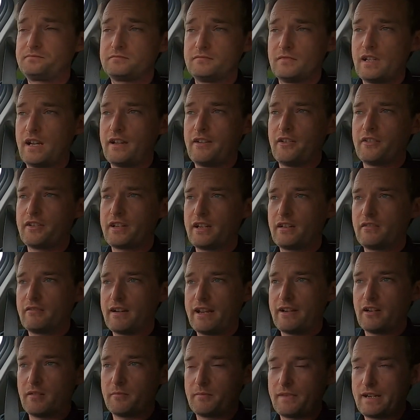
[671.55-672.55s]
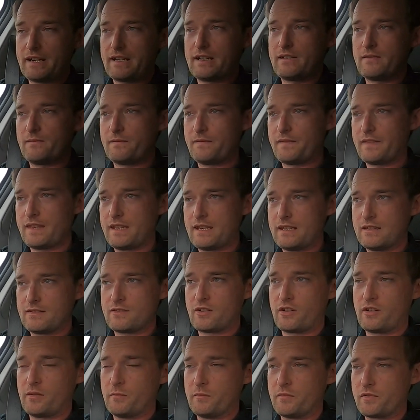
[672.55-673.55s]
Hyundai are right up there in
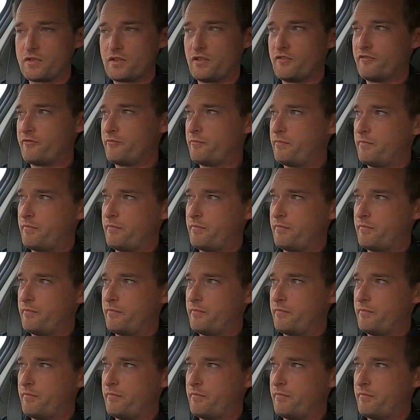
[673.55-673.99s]
terms of